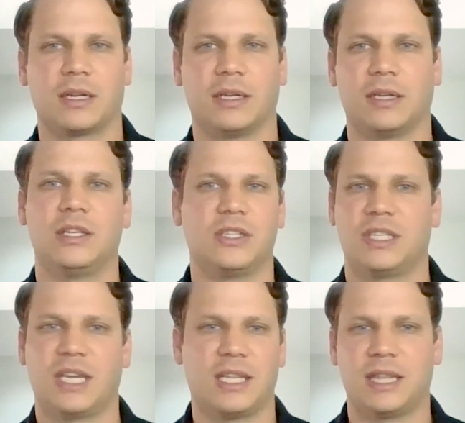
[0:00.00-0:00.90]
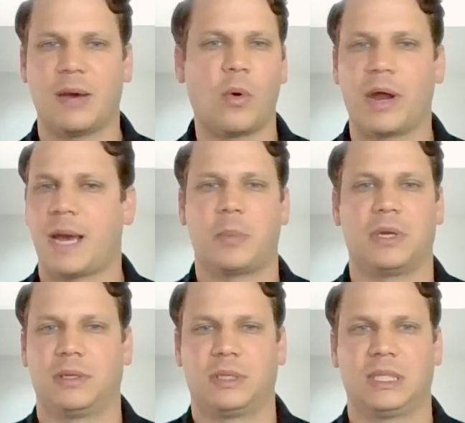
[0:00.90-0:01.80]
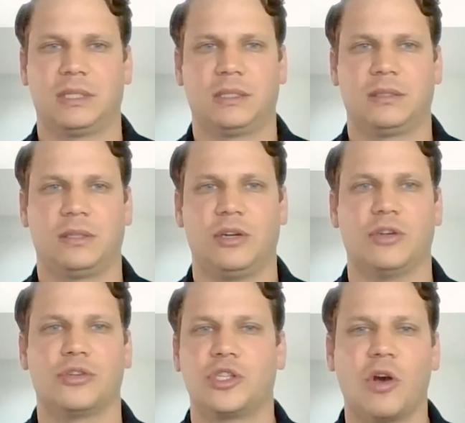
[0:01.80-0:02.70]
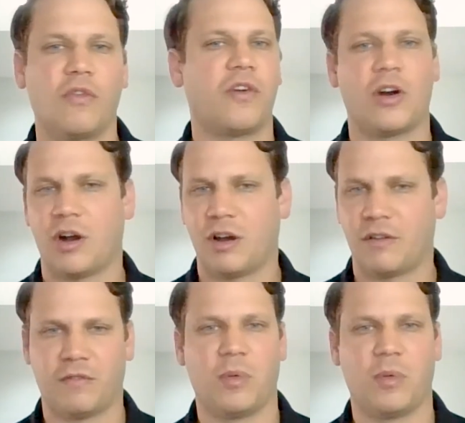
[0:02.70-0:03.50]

And he's just saying that won't happen. You're so far off of the